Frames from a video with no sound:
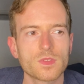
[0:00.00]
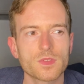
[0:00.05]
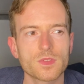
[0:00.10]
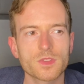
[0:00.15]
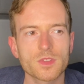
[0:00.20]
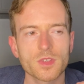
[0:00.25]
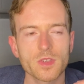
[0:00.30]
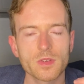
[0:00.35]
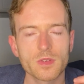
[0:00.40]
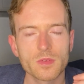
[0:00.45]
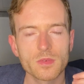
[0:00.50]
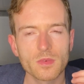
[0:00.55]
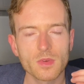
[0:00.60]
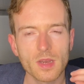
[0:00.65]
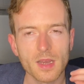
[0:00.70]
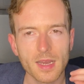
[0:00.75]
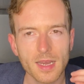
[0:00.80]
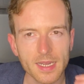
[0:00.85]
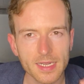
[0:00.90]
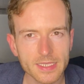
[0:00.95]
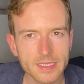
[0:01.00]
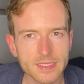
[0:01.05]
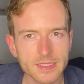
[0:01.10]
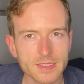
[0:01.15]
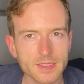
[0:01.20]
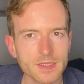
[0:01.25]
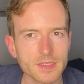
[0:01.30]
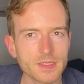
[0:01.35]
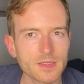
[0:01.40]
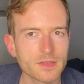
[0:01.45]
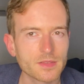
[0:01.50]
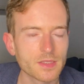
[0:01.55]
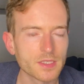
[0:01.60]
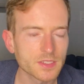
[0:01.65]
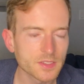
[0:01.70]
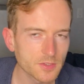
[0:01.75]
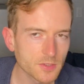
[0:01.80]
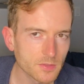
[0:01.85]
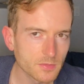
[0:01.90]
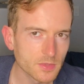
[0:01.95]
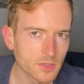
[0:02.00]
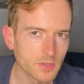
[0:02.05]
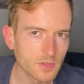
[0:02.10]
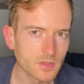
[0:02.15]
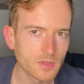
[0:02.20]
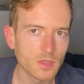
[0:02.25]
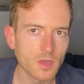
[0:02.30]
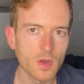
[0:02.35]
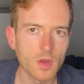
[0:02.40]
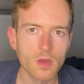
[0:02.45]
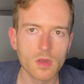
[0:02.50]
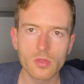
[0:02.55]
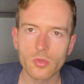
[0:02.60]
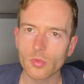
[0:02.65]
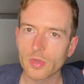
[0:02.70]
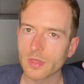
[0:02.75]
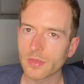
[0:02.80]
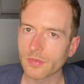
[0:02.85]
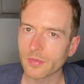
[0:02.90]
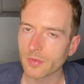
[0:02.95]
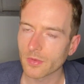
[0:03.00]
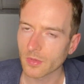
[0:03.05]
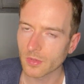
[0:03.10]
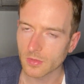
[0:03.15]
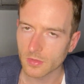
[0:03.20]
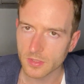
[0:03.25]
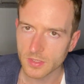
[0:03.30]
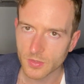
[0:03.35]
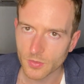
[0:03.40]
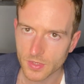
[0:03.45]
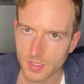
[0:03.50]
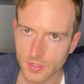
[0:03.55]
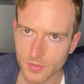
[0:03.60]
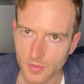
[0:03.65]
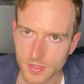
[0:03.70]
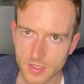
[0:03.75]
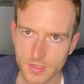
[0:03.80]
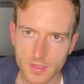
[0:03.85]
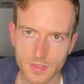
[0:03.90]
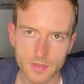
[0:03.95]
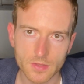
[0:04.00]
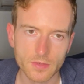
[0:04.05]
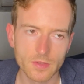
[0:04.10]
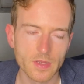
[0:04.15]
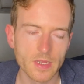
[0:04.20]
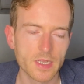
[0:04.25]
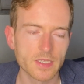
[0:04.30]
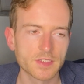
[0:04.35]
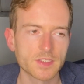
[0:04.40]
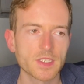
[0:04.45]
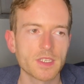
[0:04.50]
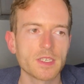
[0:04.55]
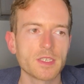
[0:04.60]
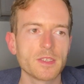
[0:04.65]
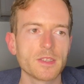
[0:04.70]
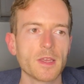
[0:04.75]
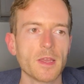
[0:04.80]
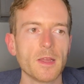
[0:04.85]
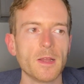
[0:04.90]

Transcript: So I see this new moon all the way through early 2022 as a